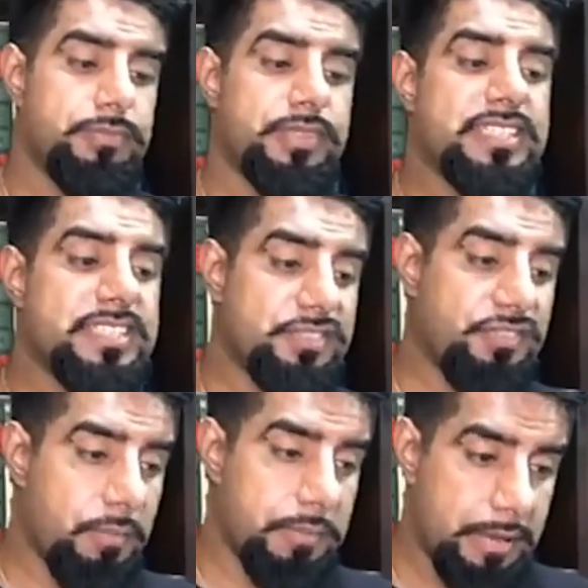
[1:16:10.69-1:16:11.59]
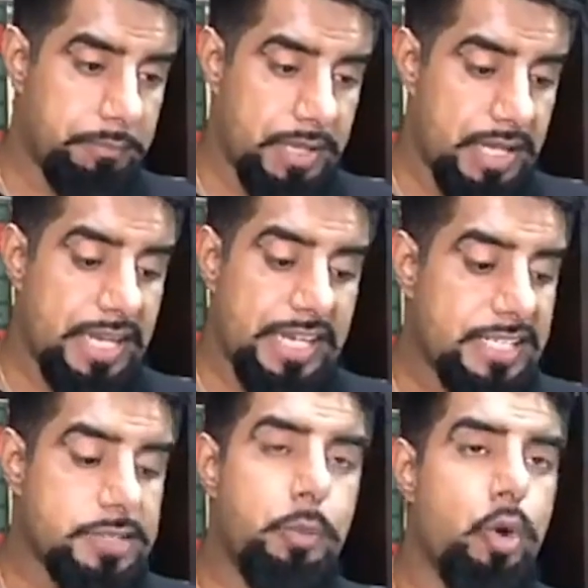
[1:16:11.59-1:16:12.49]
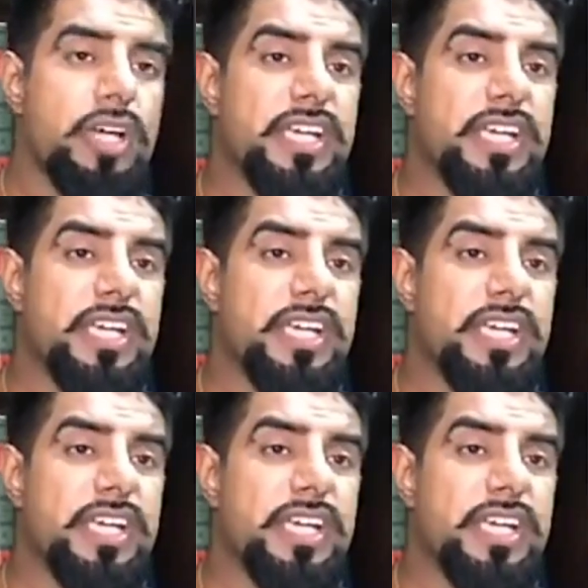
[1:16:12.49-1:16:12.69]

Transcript: this is from him, in his book,